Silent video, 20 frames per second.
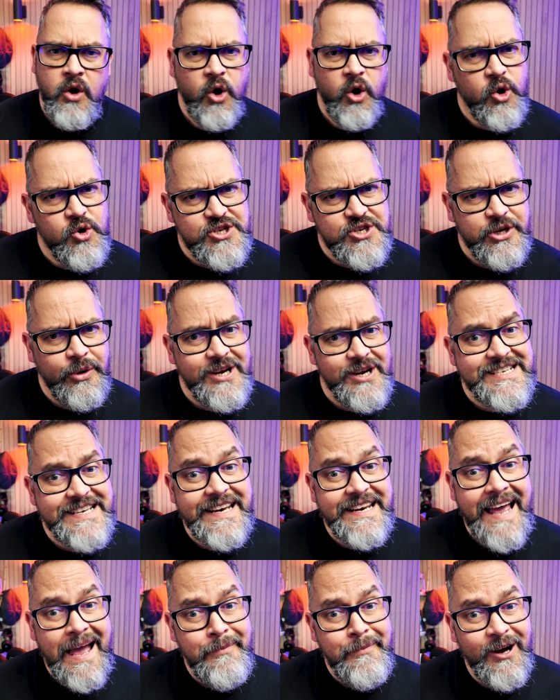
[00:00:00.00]
Also, I
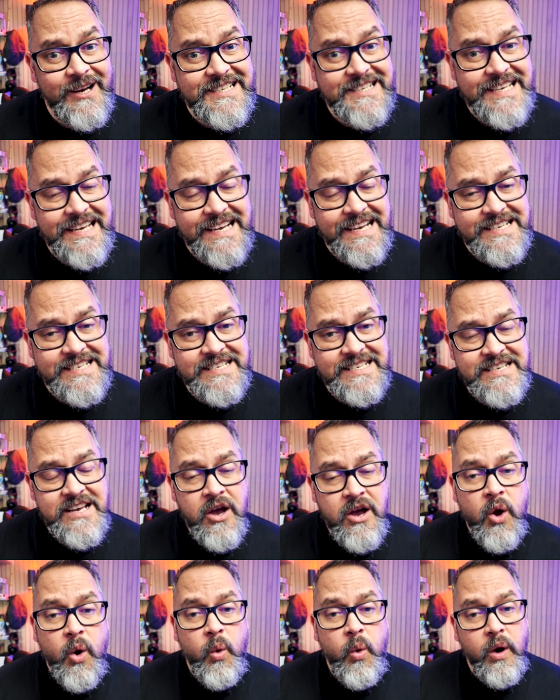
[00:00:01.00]
said MI6.
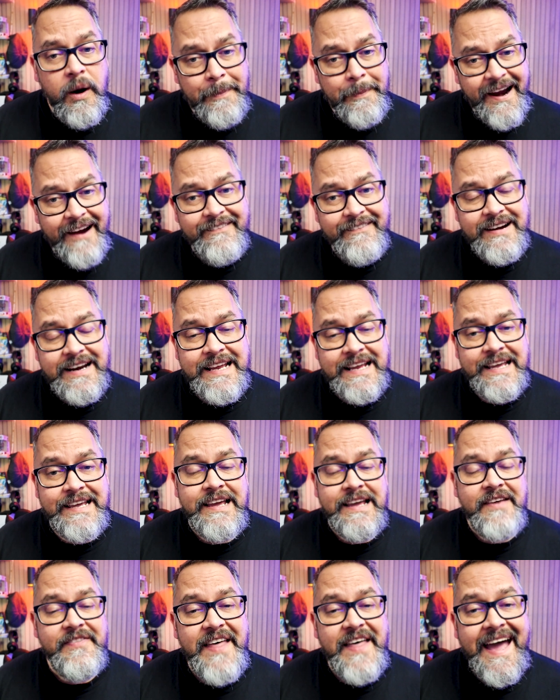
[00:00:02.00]
Well,
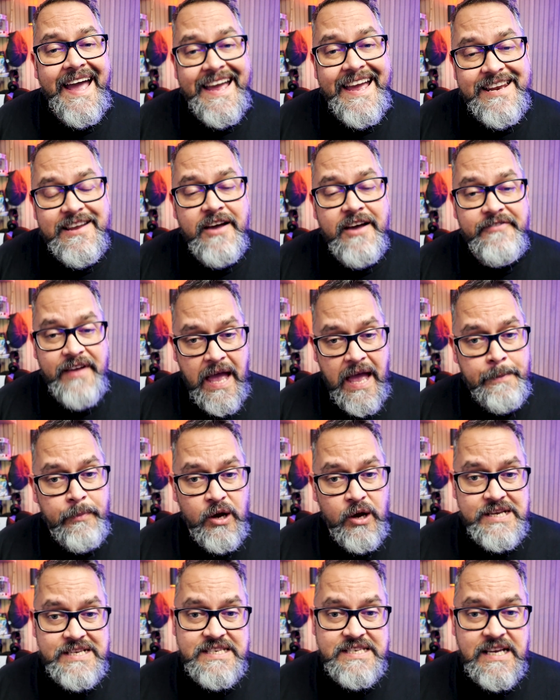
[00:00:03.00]
apparently the head of
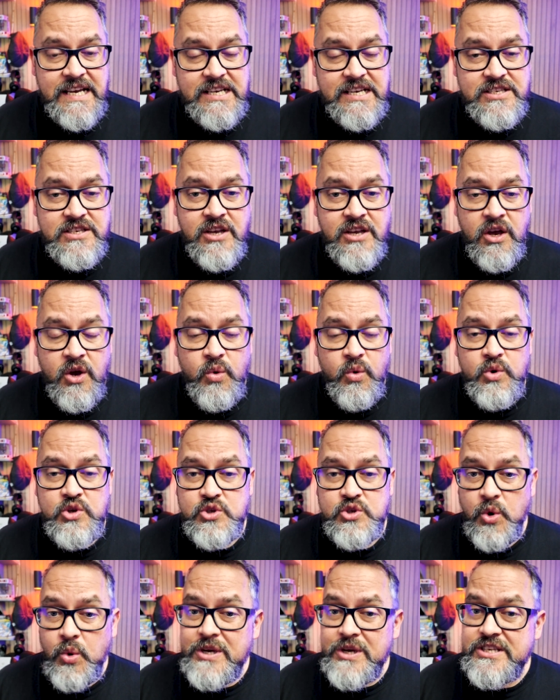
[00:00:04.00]
MI6
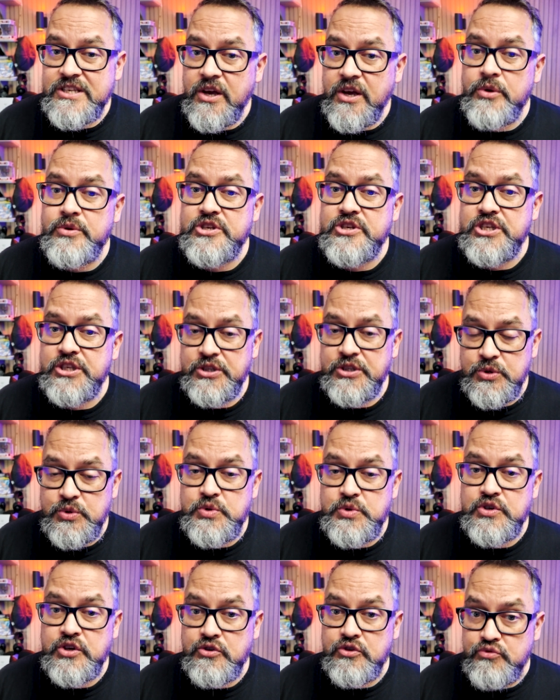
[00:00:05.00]
was always known to
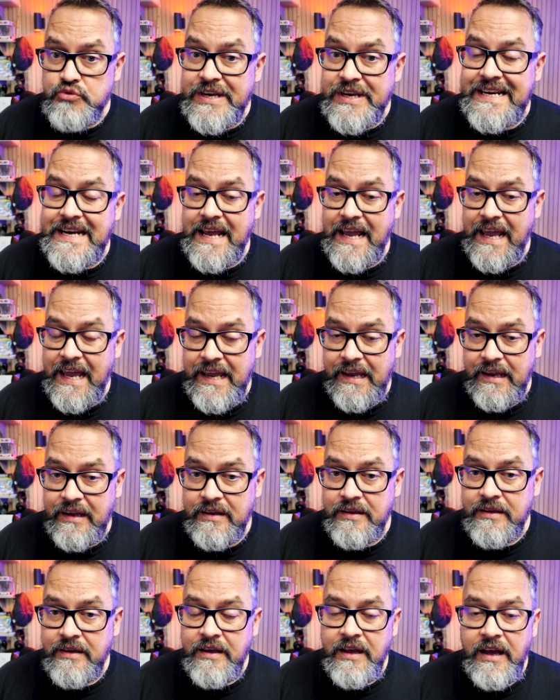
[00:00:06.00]
use green
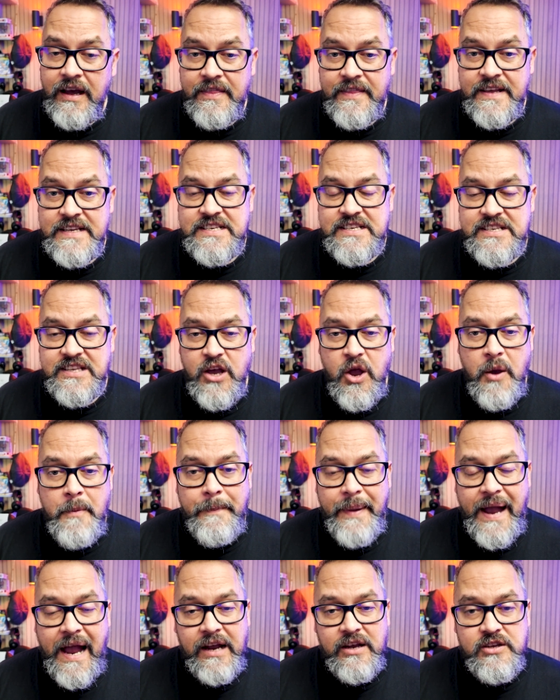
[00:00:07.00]
ink. This is going
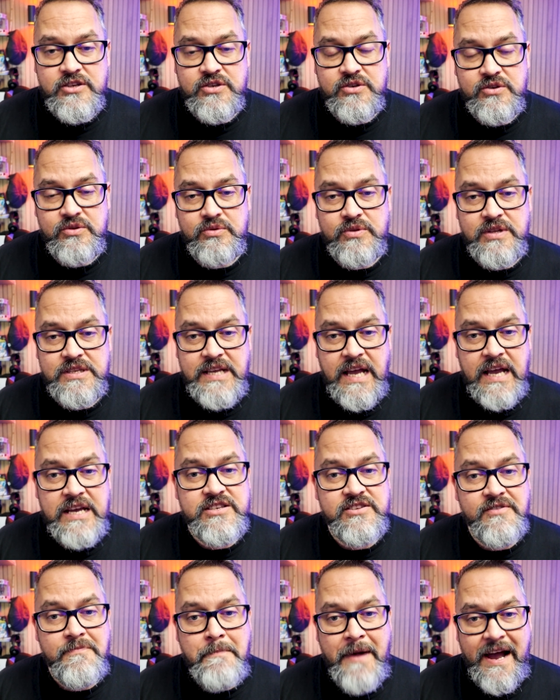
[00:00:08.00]
back to the
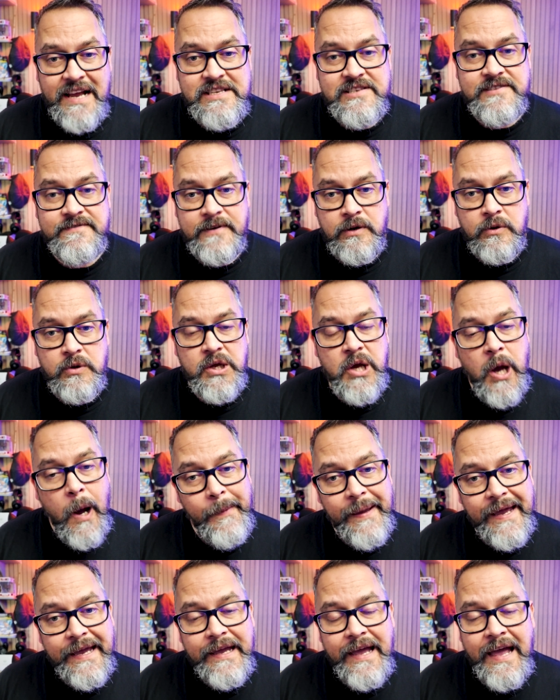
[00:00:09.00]
days of Mansfield
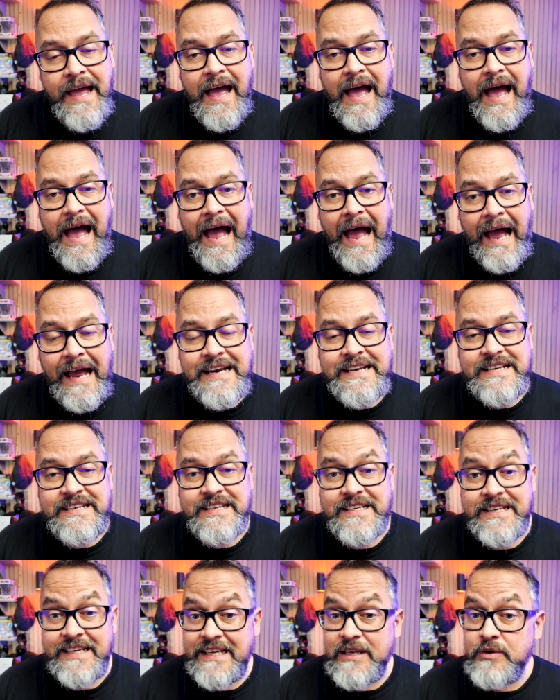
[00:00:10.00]
Cumming, and
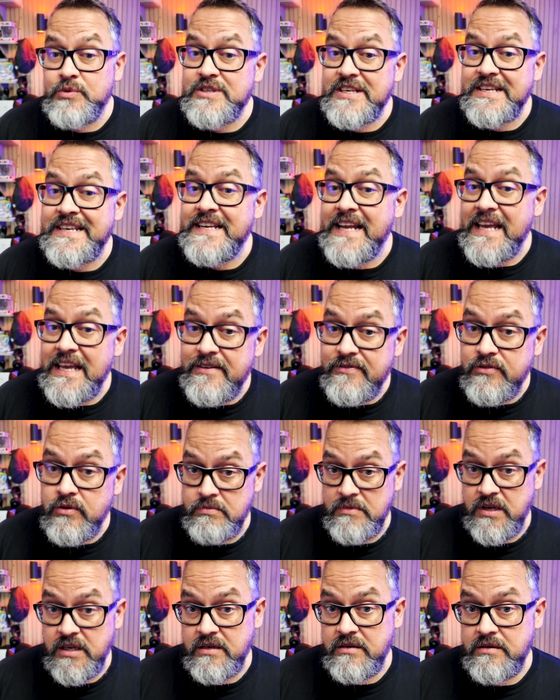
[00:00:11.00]
he was a
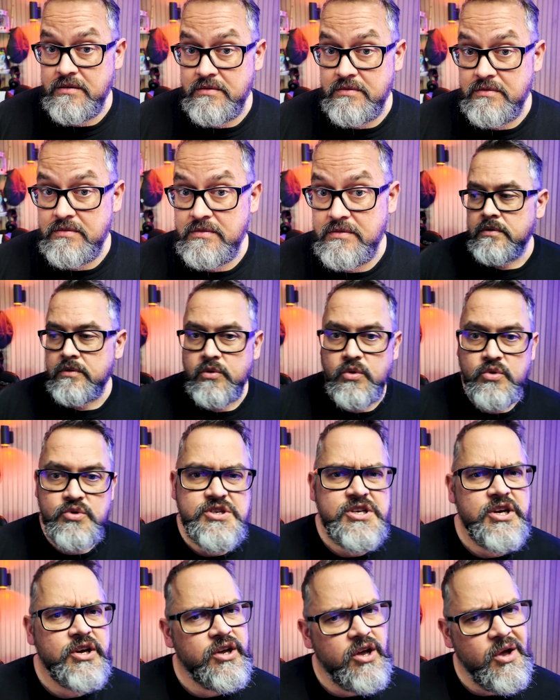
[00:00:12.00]
navalman.
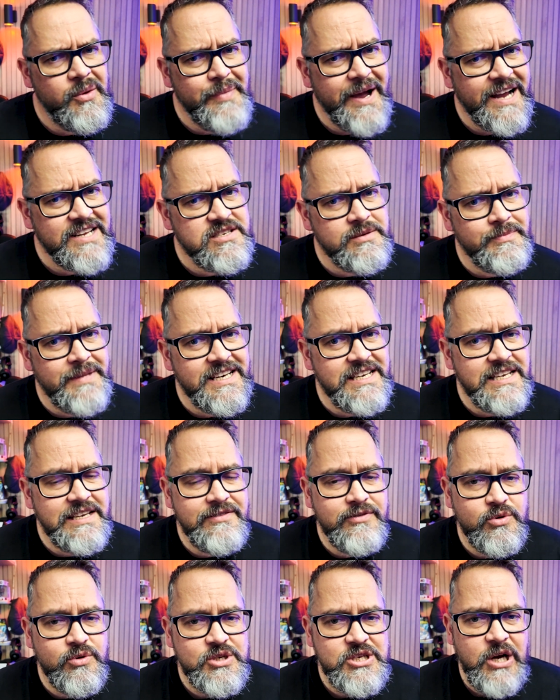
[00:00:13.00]
Also going back to
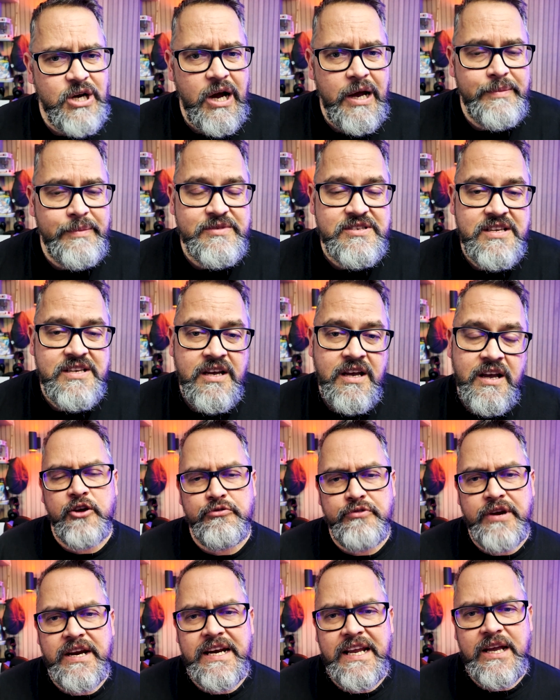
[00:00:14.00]
medieval times,
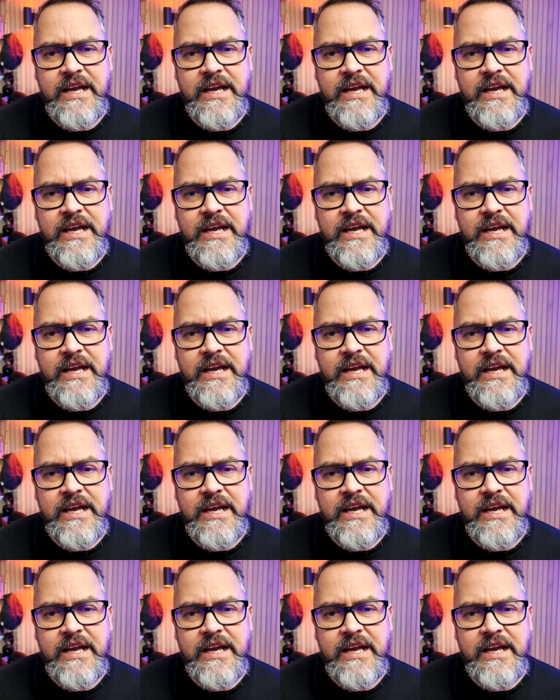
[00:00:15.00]
green